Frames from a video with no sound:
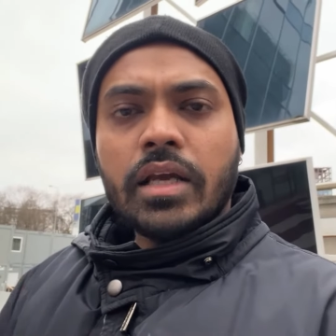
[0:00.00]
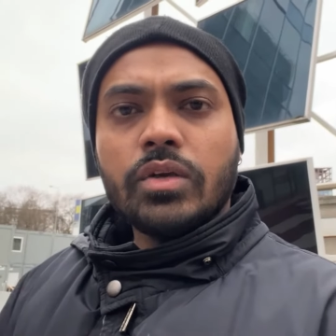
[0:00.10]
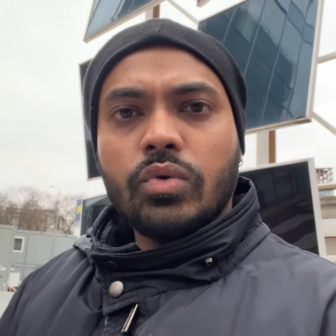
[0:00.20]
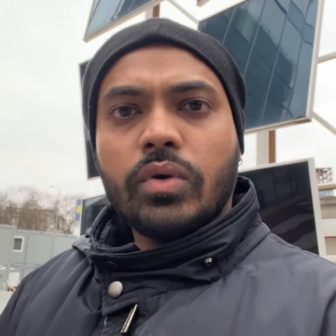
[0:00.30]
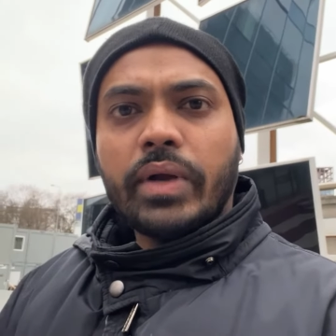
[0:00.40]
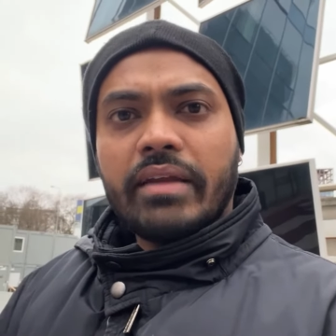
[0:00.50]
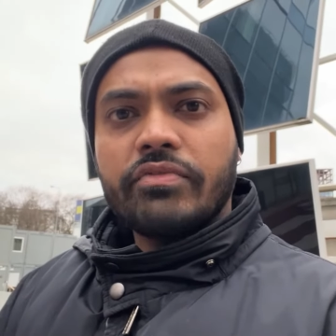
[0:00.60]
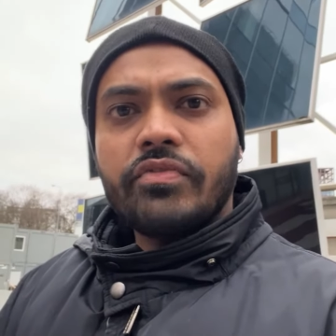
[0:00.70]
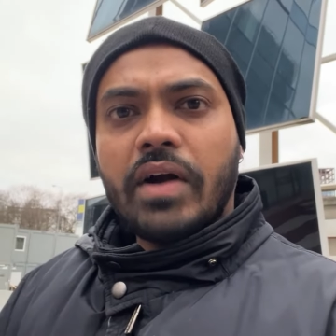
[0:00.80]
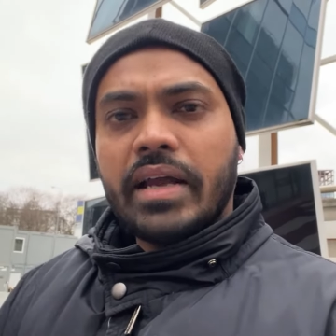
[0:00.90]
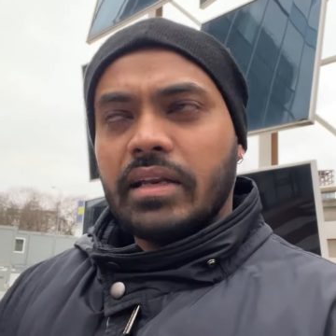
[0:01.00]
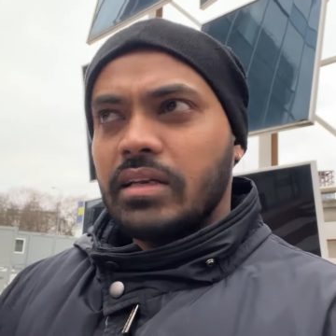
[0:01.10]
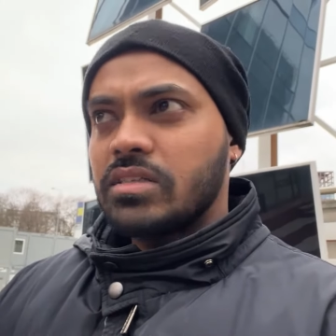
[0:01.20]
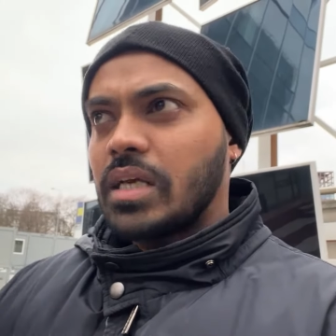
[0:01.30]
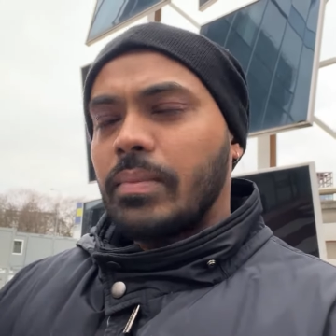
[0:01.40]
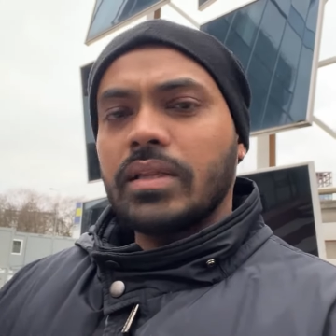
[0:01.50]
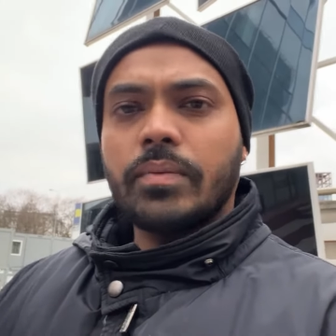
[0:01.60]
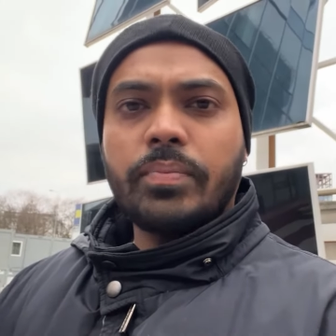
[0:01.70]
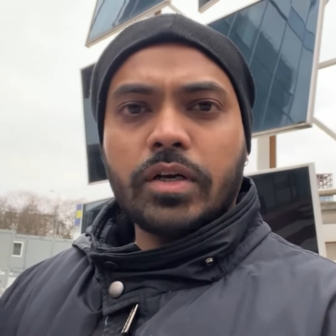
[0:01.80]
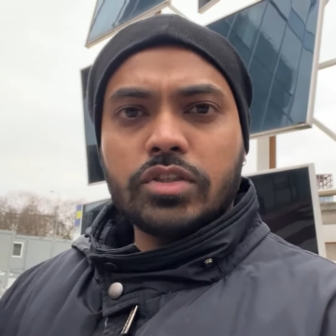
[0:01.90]
you can find in some other
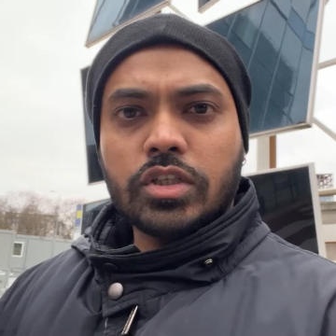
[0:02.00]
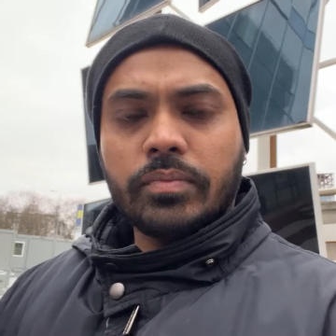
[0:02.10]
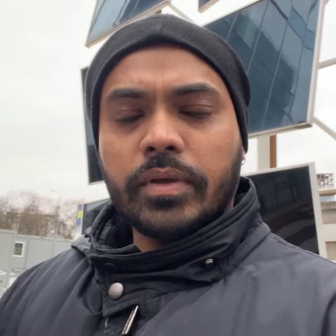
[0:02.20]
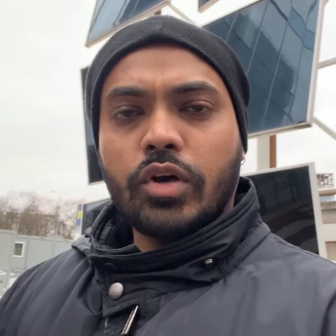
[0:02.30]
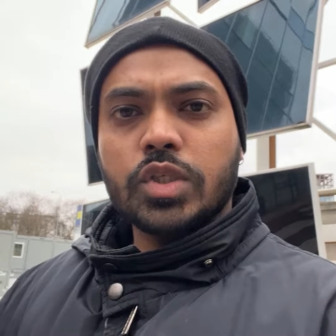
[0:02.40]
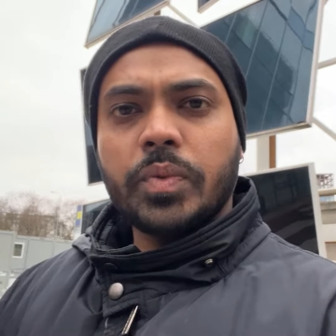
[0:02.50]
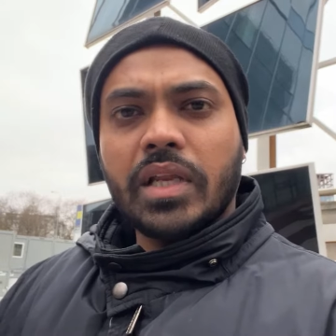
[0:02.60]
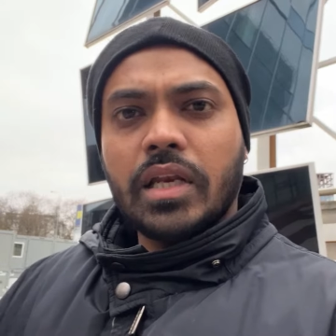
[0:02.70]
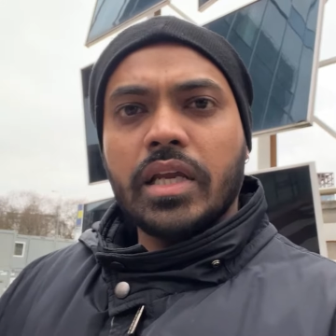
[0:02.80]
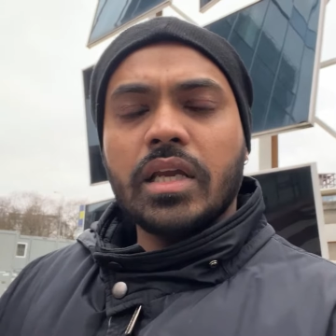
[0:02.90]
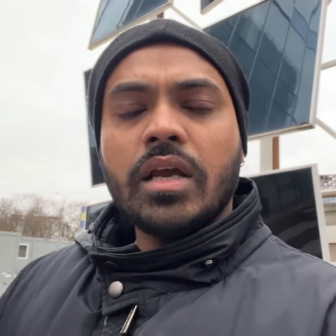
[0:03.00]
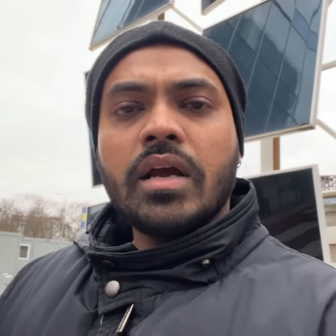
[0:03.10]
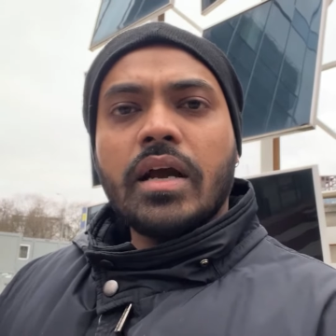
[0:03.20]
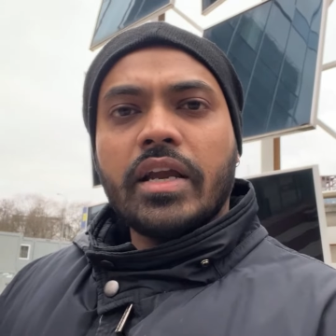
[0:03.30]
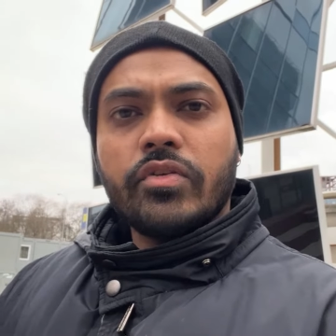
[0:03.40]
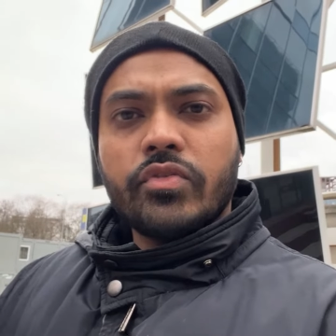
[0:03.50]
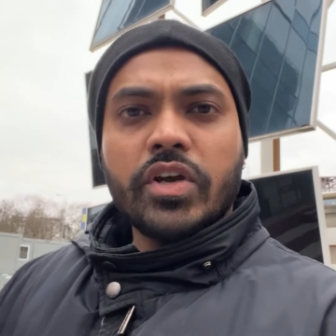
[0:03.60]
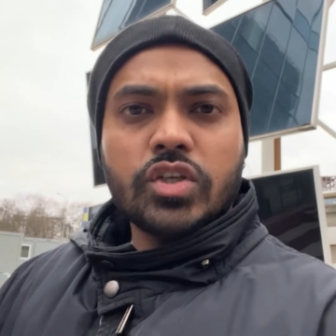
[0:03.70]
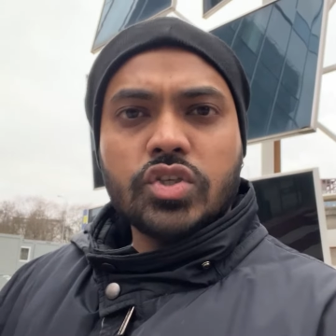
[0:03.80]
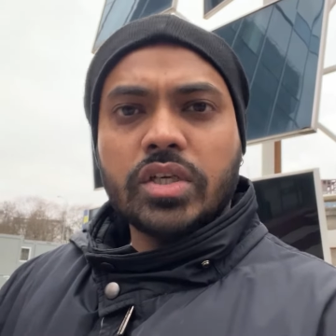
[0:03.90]
parts of the hospitality in
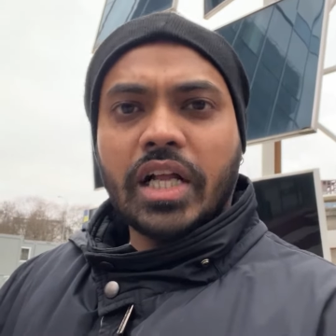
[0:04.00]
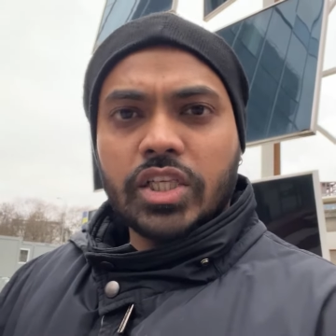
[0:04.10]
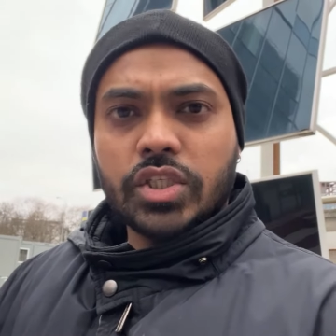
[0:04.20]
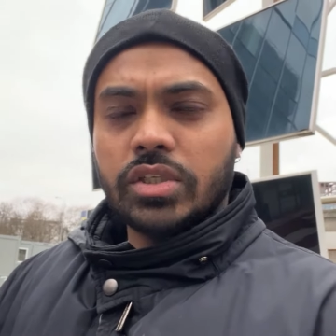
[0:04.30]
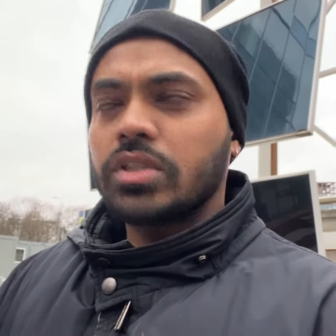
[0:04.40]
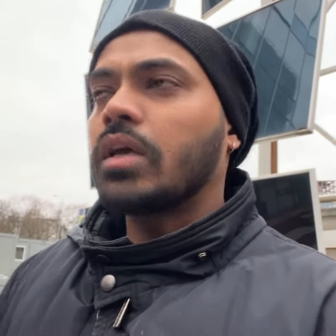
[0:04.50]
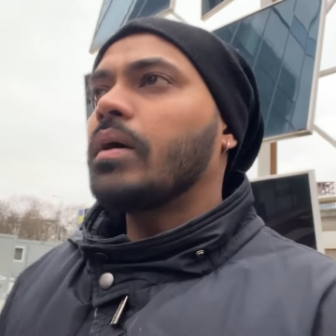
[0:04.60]
rest cultures.